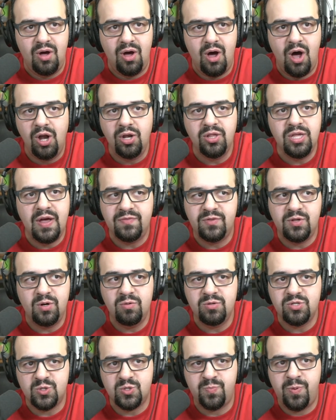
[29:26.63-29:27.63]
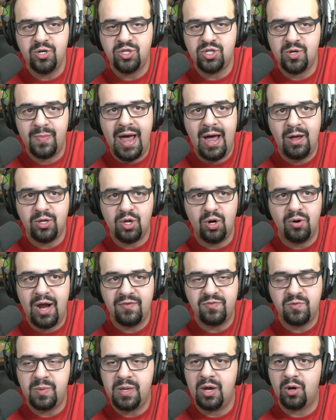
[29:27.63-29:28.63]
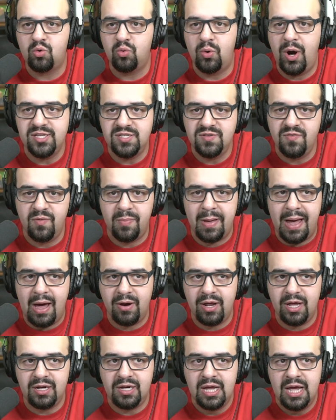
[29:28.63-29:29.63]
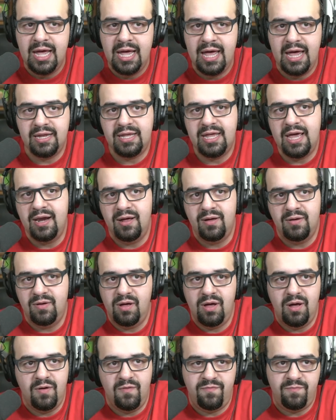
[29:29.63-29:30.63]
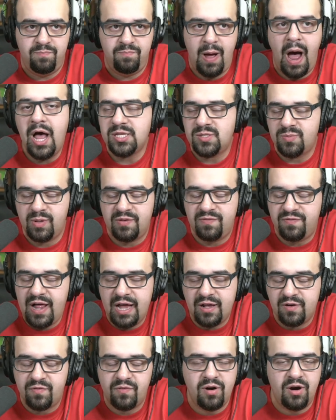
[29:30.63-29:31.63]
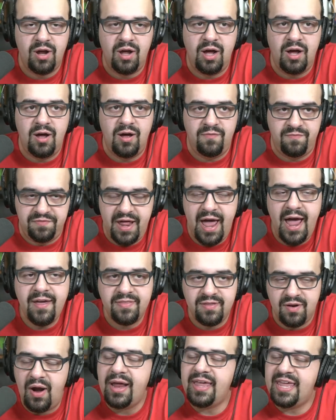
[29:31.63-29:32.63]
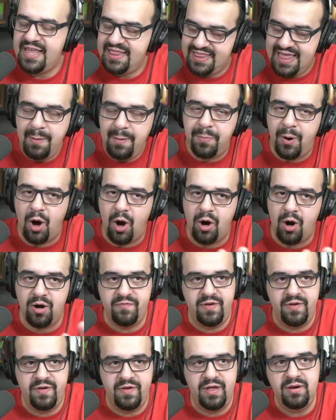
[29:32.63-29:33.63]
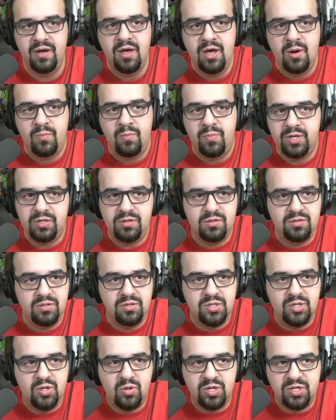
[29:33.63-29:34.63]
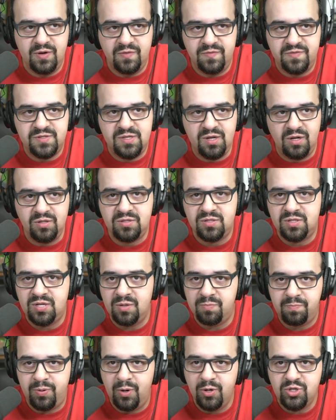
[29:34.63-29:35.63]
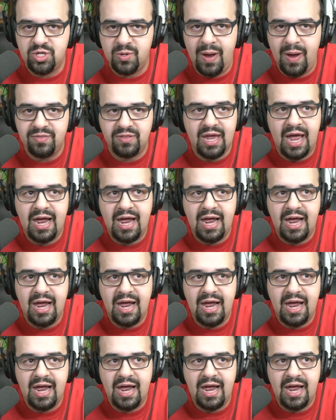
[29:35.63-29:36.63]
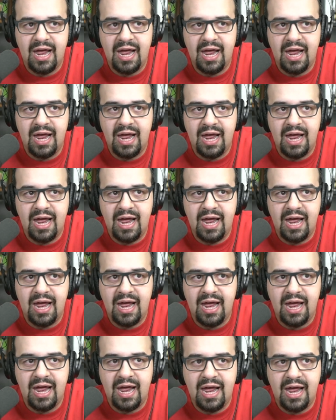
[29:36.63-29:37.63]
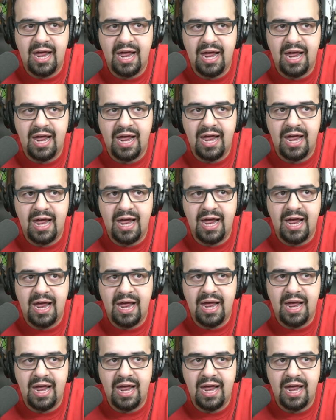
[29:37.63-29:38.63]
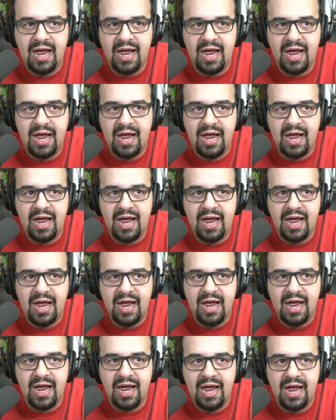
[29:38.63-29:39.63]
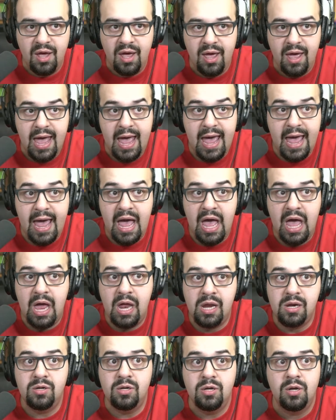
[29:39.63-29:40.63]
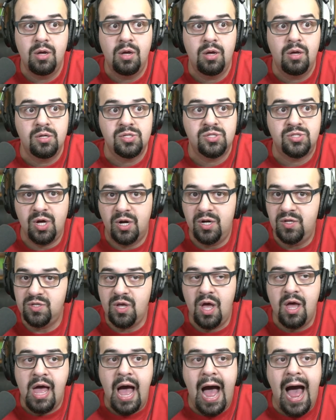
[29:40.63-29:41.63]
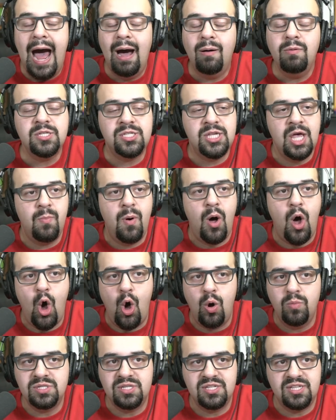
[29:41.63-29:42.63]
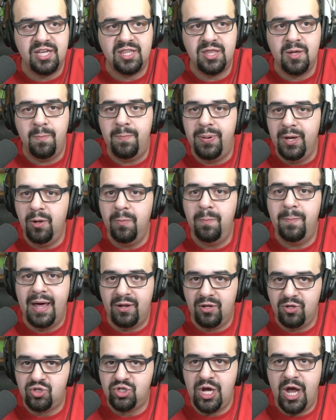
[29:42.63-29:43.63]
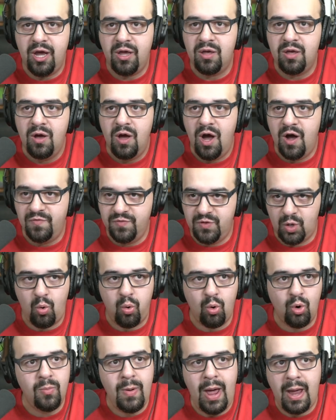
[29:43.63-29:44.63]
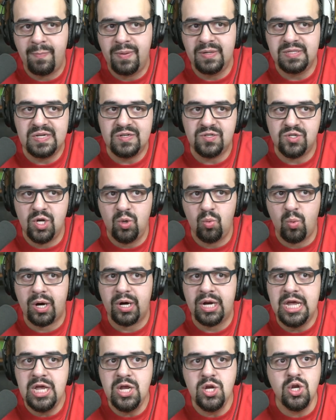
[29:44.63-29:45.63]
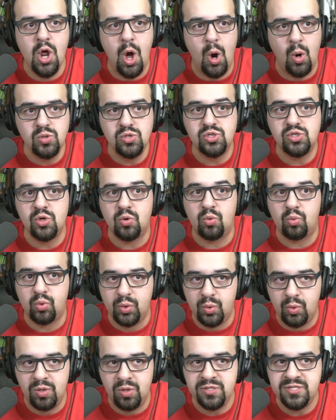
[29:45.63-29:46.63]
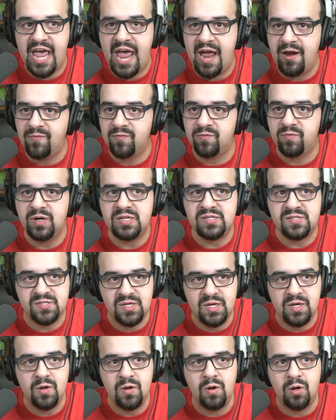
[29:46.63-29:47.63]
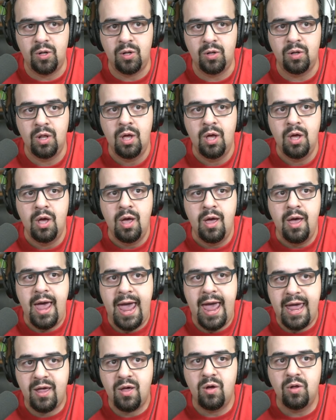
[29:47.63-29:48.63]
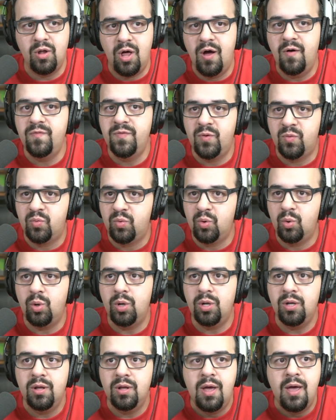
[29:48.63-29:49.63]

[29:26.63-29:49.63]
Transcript: All you have to do is just push him out. You don't have to be aggressive about it and get a possibly flagged for a flag there. I get that part of it. But you could have still pushed him out. The guy didn't even want to touch him. But because Mahomes has a brain and studies, I would say Mahomes is like the Bill Belichick of the quarterback position, where he knows the rules, every single angle of the rule,